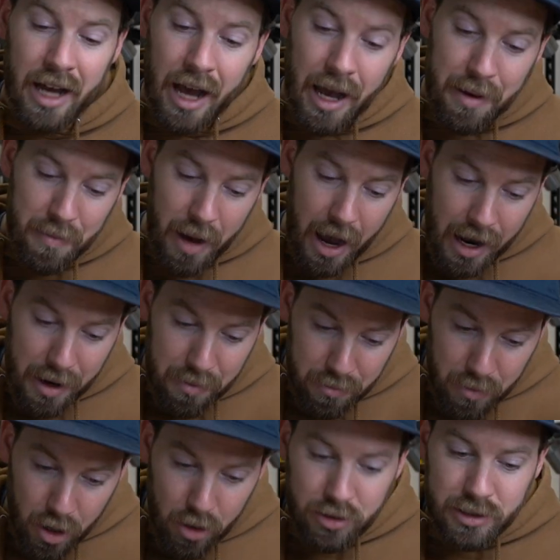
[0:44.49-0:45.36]

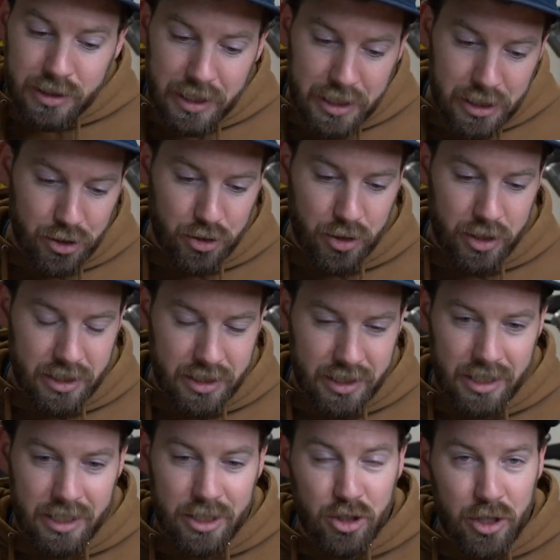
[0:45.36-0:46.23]
I'm most
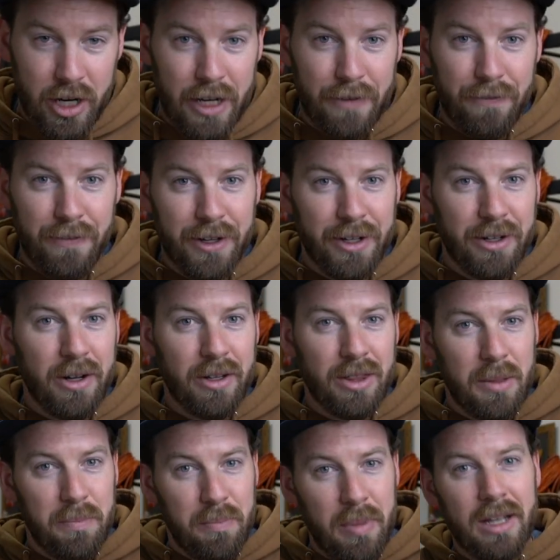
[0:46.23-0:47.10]
interested in trying to figure
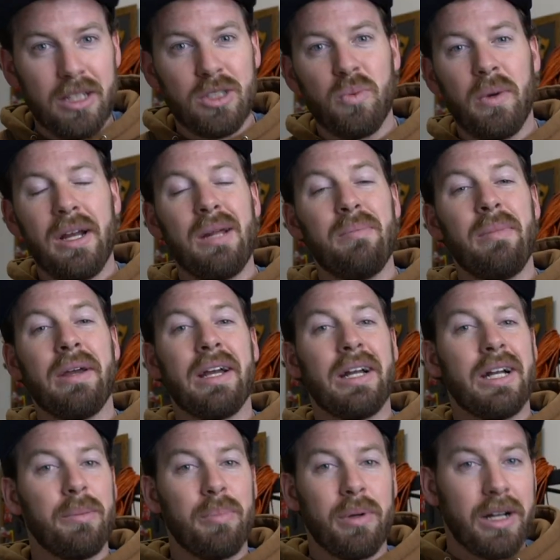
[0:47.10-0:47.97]
out the best way to make a
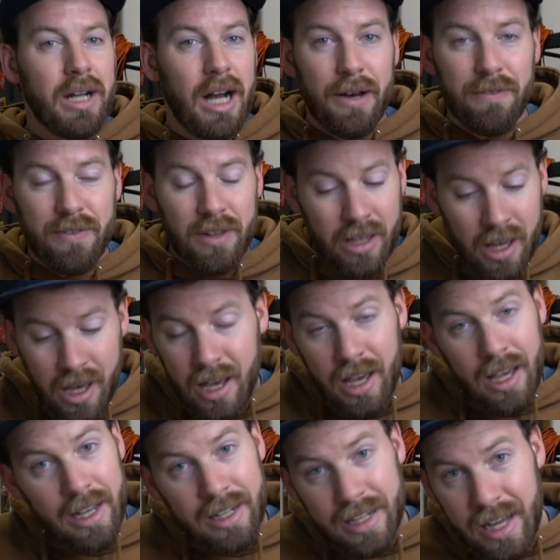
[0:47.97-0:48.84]
cup of coffee
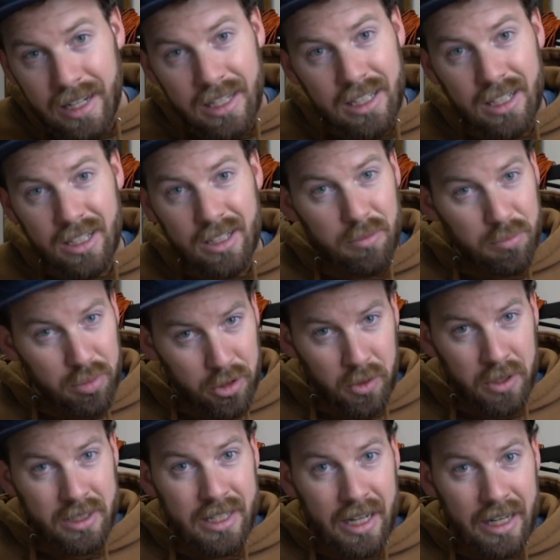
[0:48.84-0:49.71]
in any
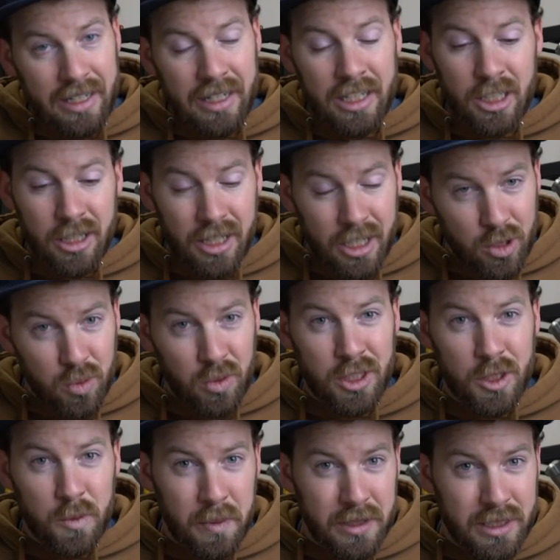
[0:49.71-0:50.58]
brewing technique. This
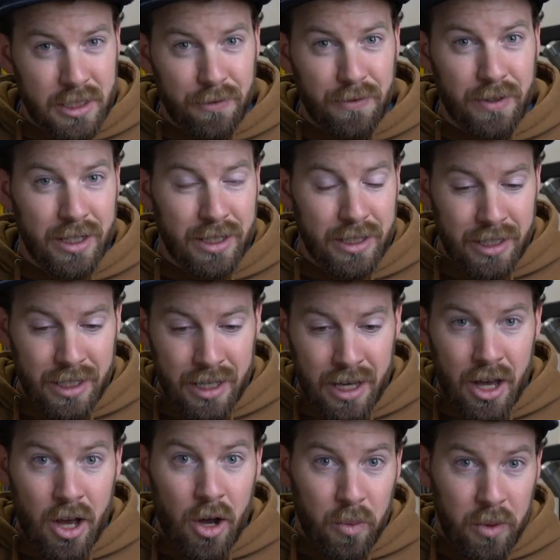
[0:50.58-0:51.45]
one specifically
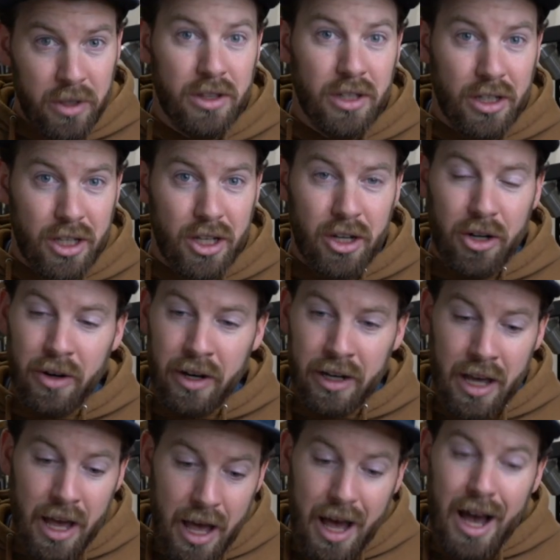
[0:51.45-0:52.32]
with the
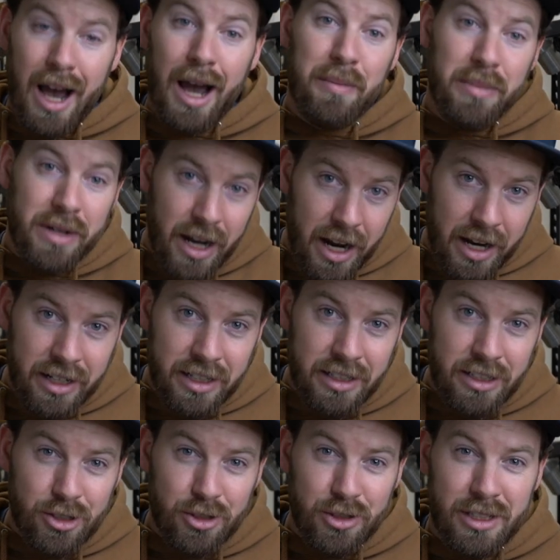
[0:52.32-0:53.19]
Keurig. I'm not
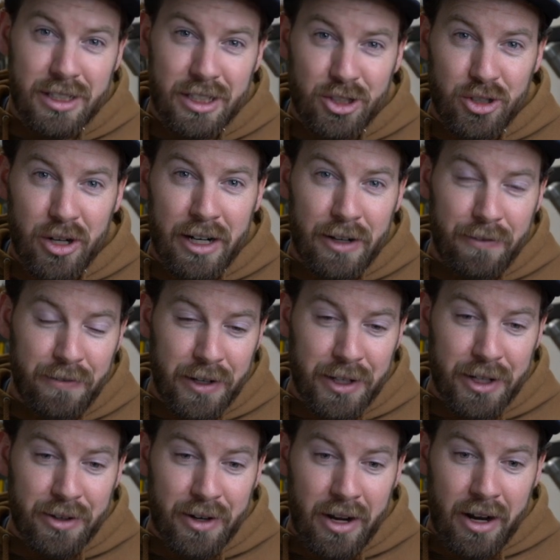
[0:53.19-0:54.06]
interested in trying to
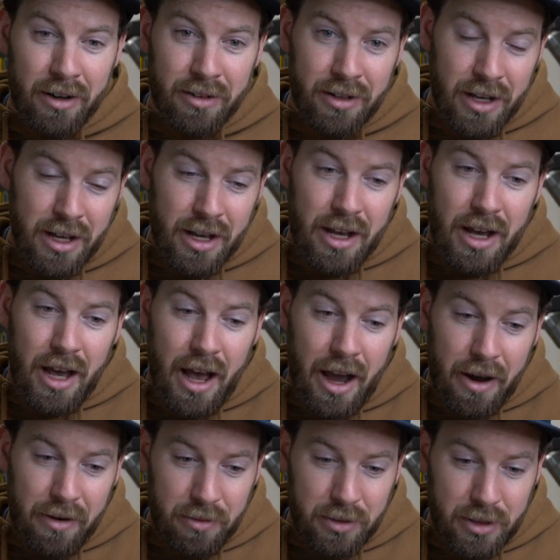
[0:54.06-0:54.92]
figure out
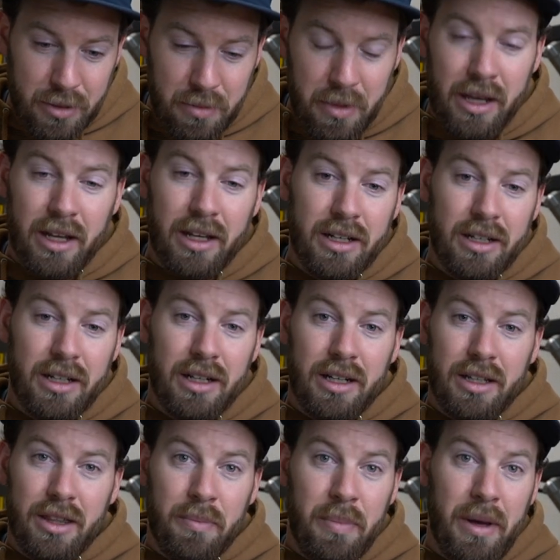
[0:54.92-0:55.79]
how to make
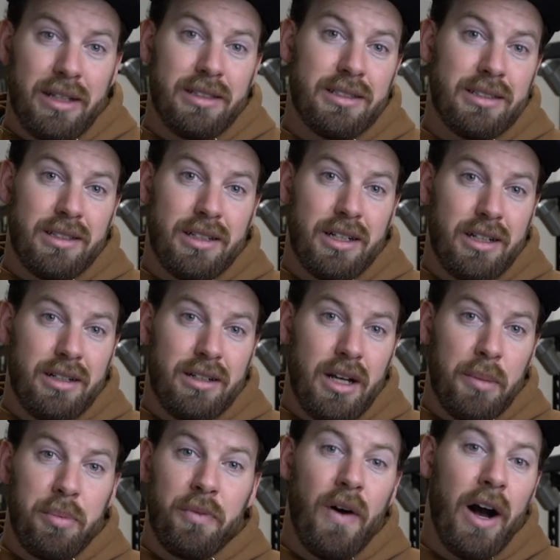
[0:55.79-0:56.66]
the best
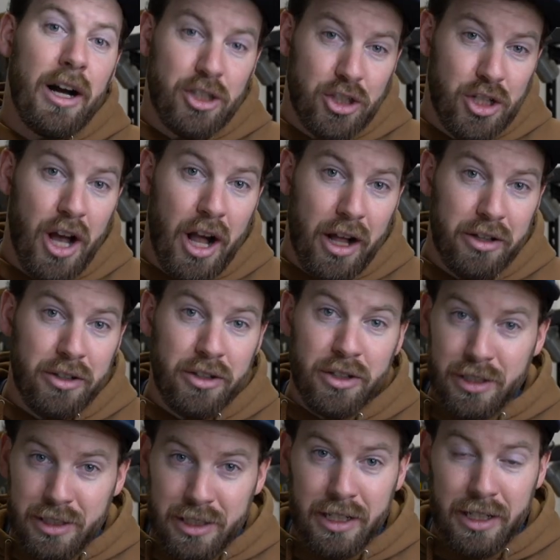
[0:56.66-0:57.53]
cup of hot chocolate
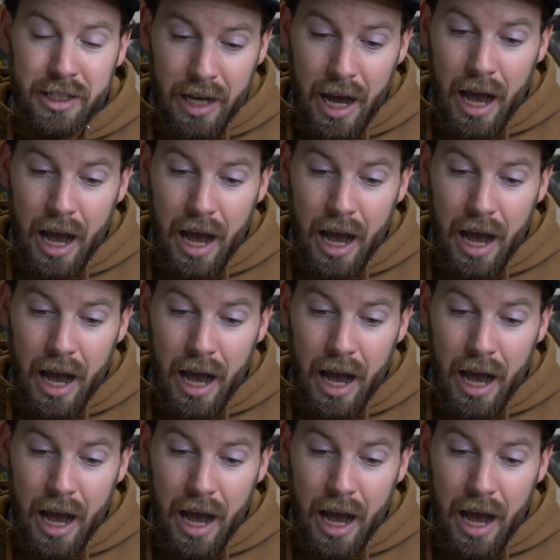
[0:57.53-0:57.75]
or tea.